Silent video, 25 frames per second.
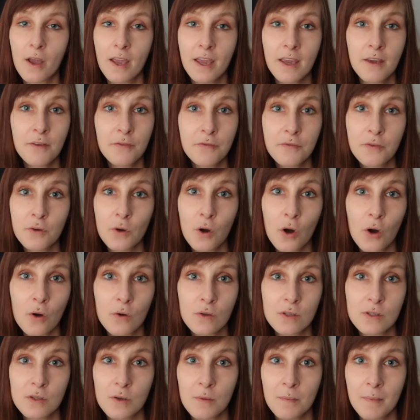If you
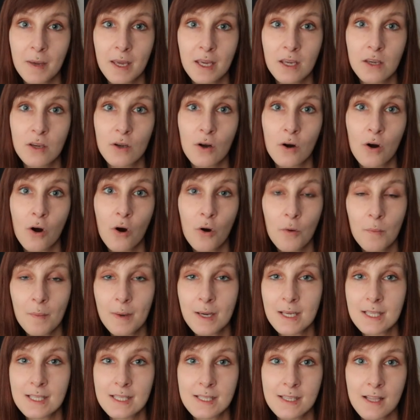also make your
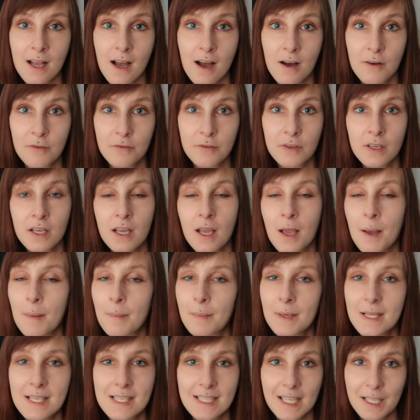homemade stuff,
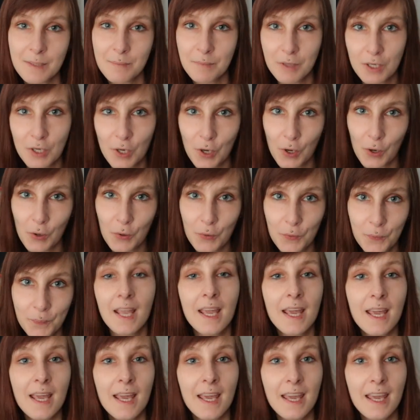please let me know.